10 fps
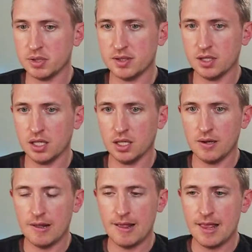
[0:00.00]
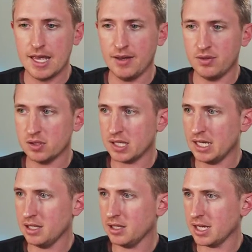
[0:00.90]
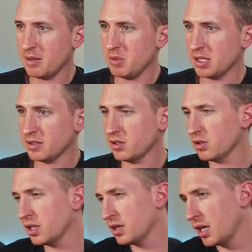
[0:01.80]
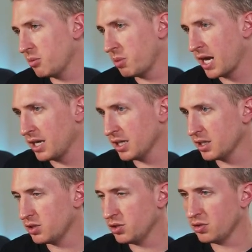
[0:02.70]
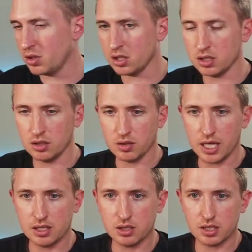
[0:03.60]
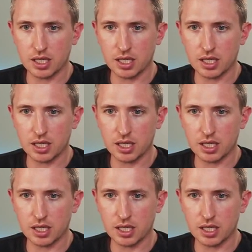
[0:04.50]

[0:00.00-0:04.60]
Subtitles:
Let me see if there's anything I missed. So that padding issue on the location